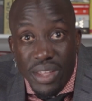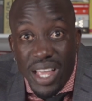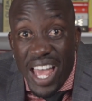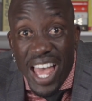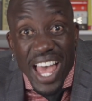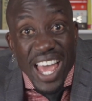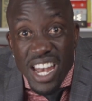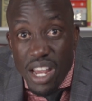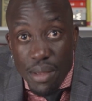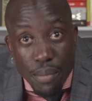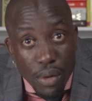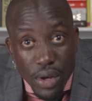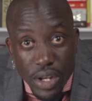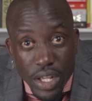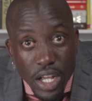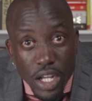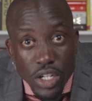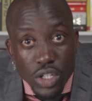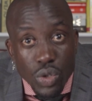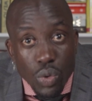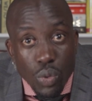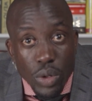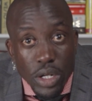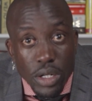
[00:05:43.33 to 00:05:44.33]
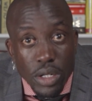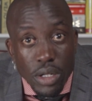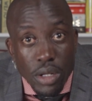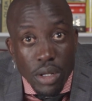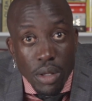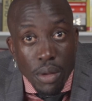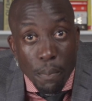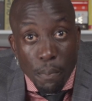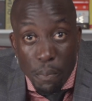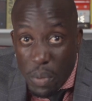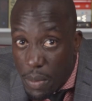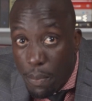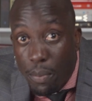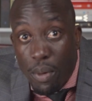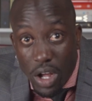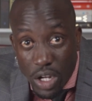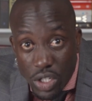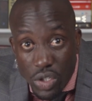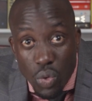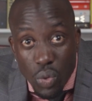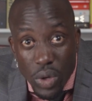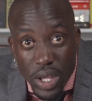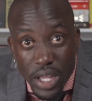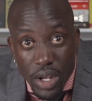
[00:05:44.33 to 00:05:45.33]
anybody can do it. People are
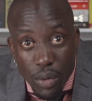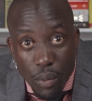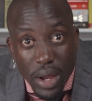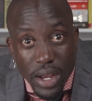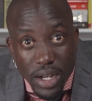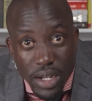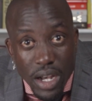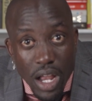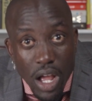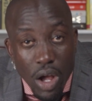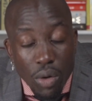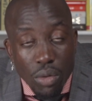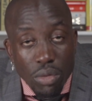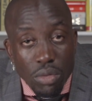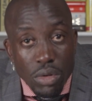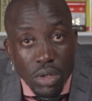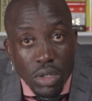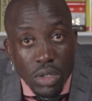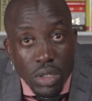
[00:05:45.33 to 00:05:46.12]
doing it right now.